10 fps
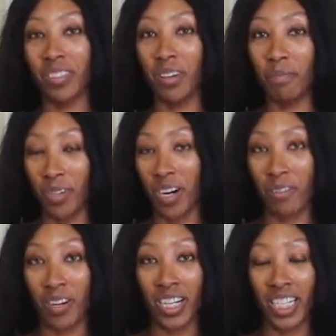The more
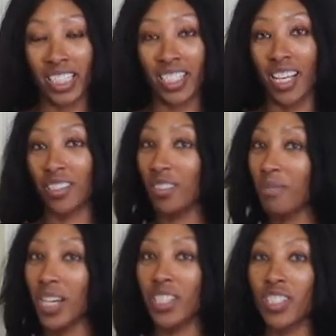I wear it, it's not too
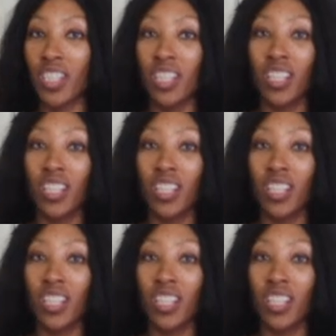much,